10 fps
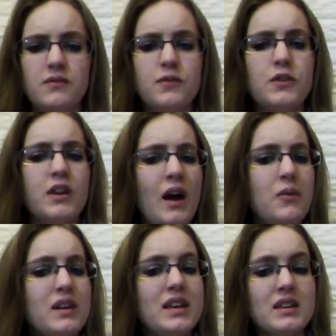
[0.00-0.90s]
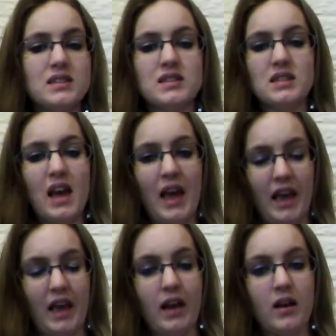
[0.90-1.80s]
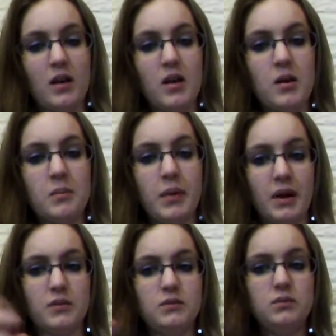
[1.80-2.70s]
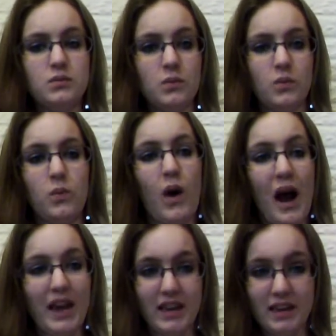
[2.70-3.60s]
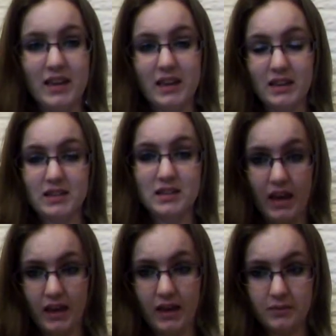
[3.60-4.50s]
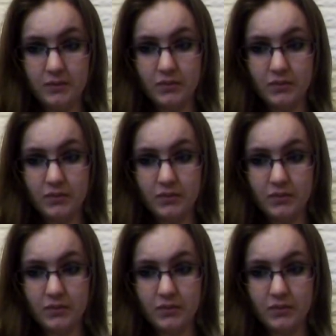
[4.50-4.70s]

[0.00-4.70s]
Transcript: for not what he is saying, but why he is saying it.